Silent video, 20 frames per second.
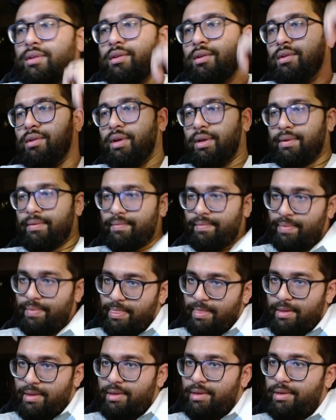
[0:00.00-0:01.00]
Okay.
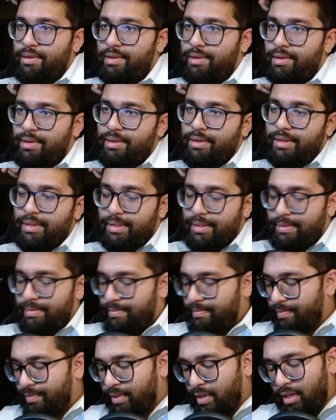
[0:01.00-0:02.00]

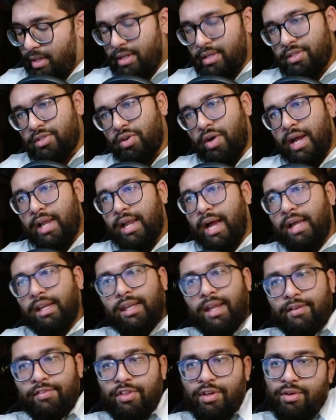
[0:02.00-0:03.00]
Um. So I, I
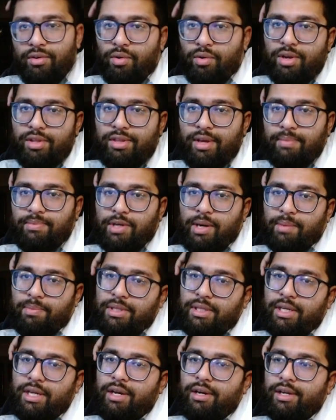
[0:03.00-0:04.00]
left the Ornithopter up in
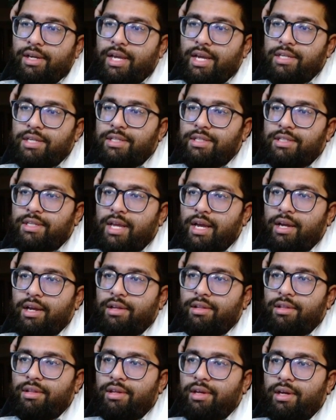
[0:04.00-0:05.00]
the air in case it's got,
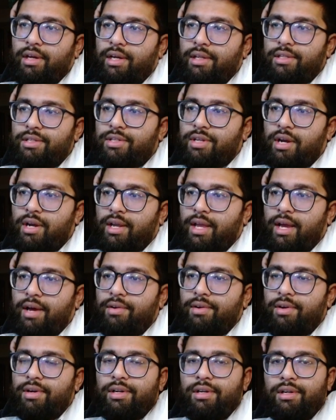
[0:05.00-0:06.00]
uh, this got
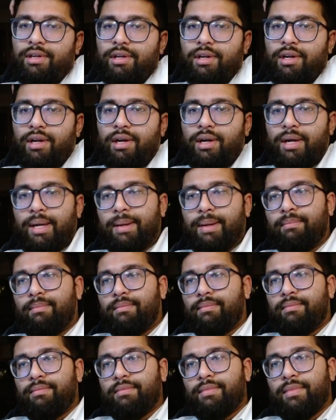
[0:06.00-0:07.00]
countered.
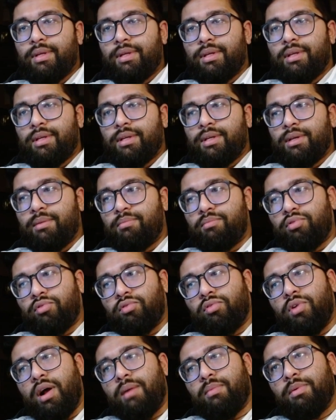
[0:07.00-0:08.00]
Um.
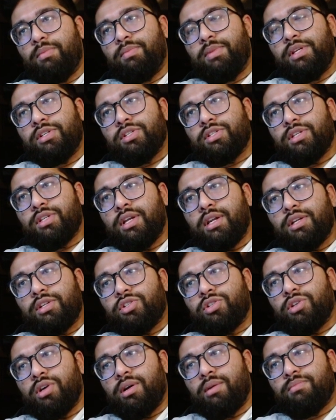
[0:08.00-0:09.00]
Probably just gonna
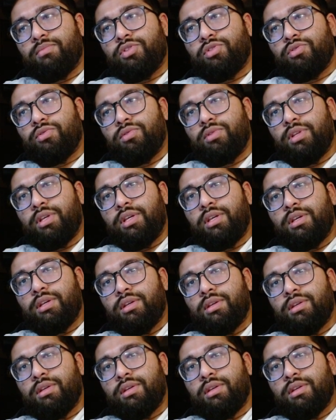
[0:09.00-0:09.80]
chump. Truly,